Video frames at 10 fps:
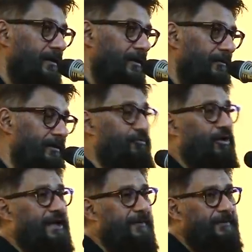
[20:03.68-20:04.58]
But
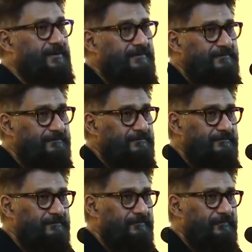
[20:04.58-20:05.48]
what happened?
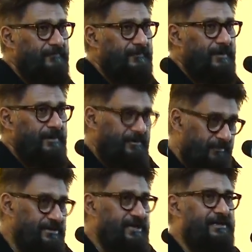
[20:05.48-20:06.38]

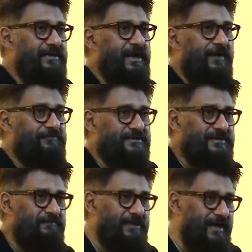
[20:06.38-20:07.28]
Immediately after
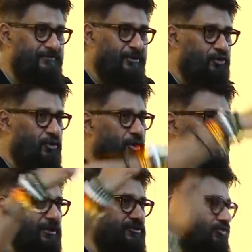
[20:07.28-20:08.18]
some time, they took
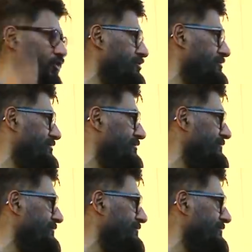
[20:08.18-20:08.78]
out their swords